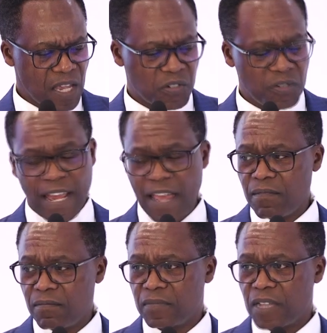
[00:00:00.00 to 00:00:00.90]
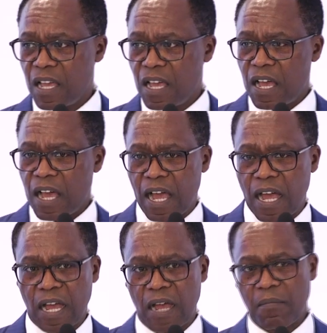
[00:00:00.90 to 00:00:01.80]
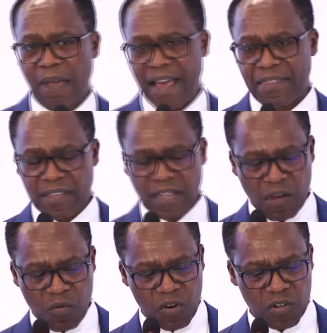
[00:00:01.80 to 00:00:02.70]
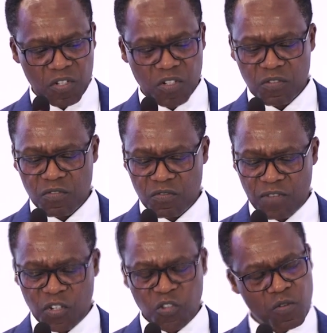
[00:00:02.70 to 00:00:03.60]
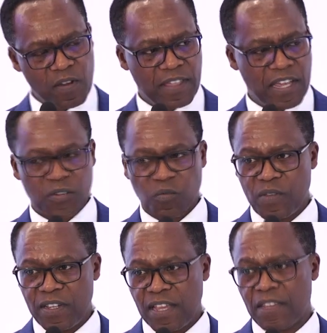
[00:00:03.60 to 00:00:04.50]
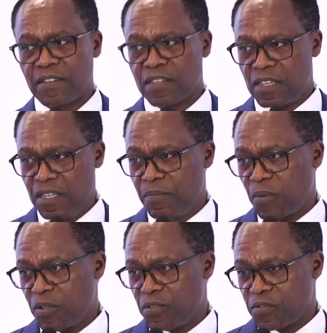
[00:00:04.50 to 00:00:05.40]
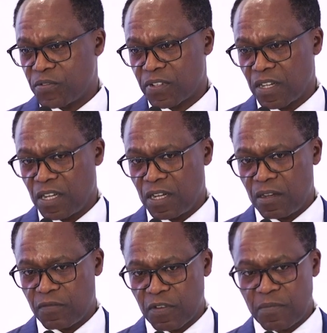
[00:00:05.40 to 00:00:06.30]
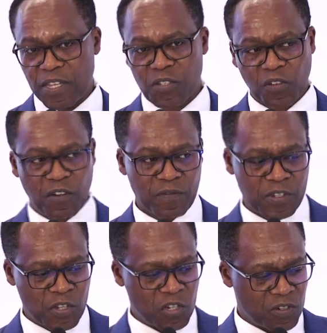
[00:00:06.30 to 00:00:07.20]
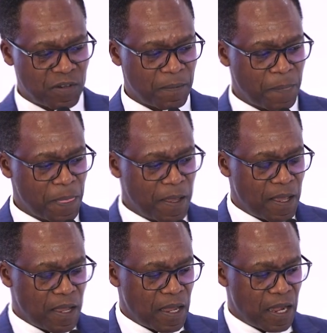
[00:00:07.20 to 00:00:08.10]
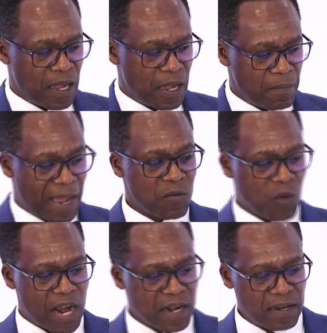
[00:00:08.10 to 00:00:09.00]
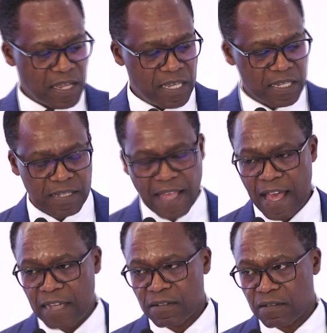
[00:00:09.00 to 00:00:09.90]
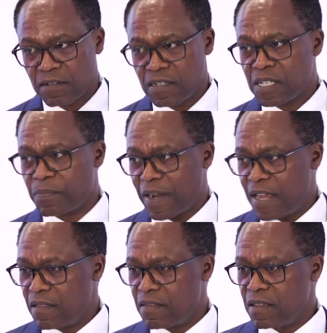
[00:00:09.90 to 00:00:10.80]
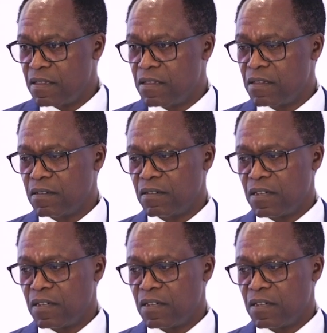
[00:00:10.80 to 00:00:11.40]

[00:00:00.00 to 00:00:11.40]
Today, I think I want to ensure that we get the key points from this conversation. And one is that despite the,